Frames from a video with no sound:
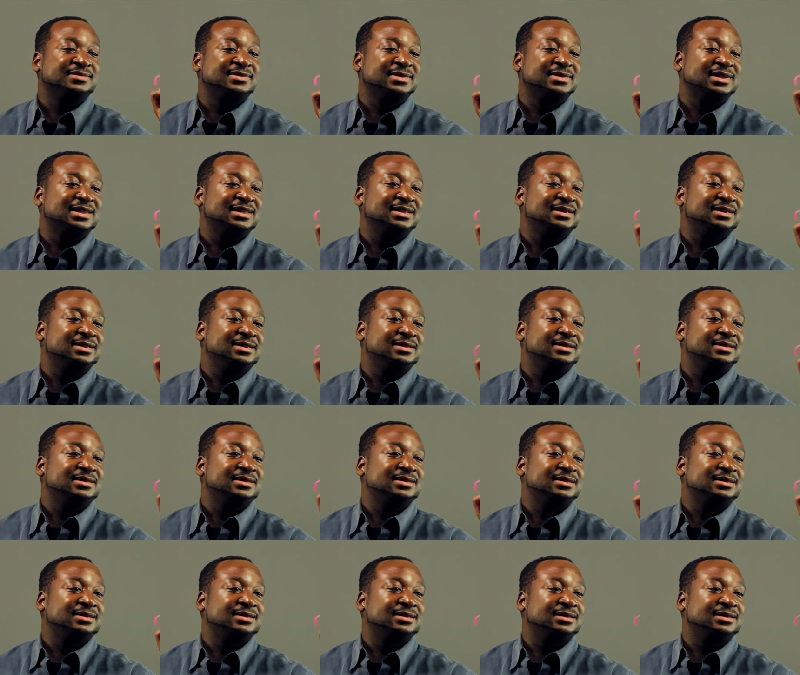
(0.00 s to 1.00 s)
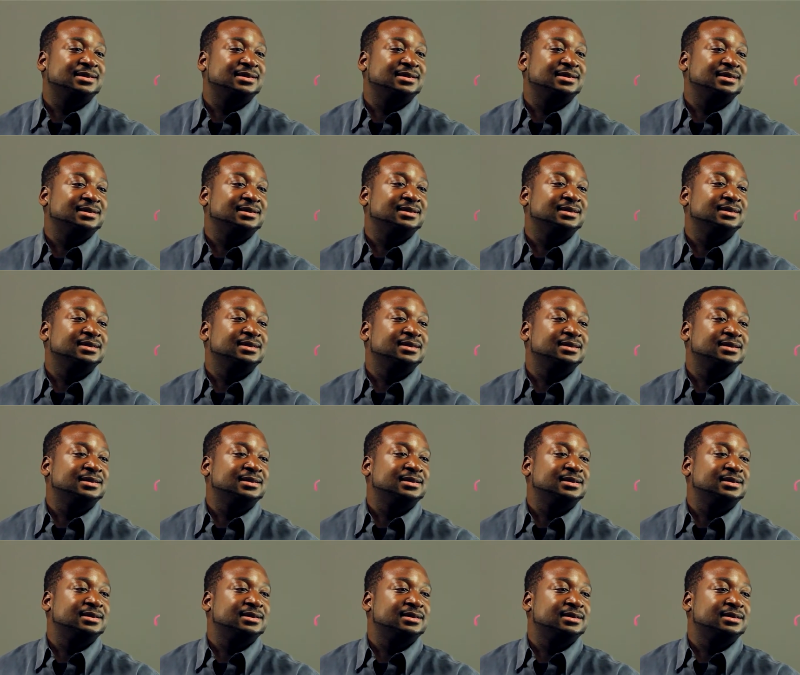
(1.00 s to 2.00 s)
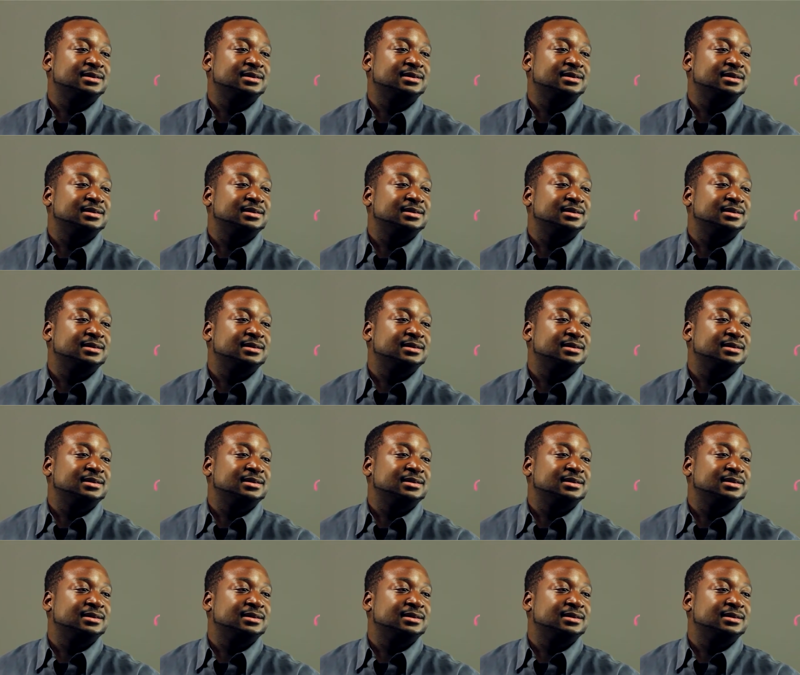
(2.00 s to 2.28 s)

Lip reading: [no speech]